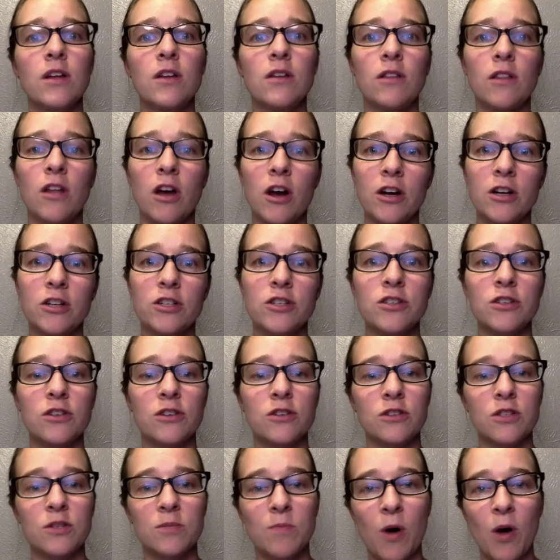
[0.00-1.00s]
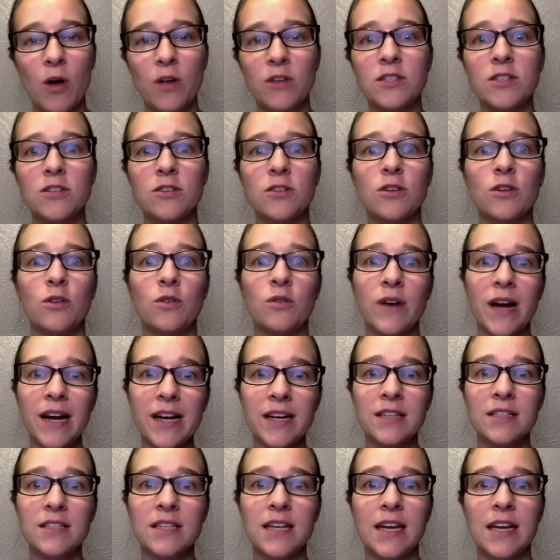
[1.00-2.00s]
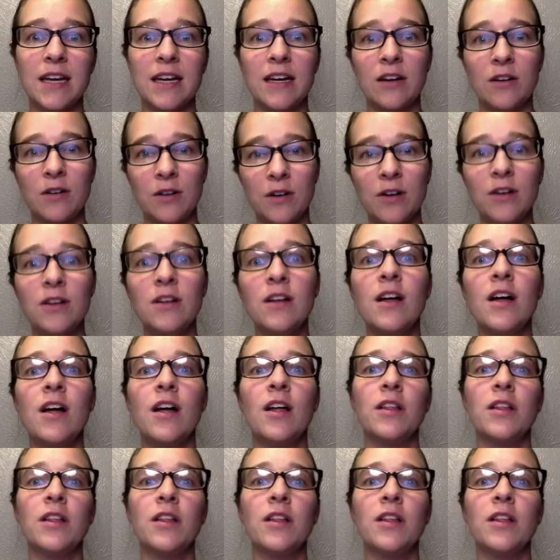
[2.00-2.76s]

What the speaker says: Large circle, small circle, rectangle.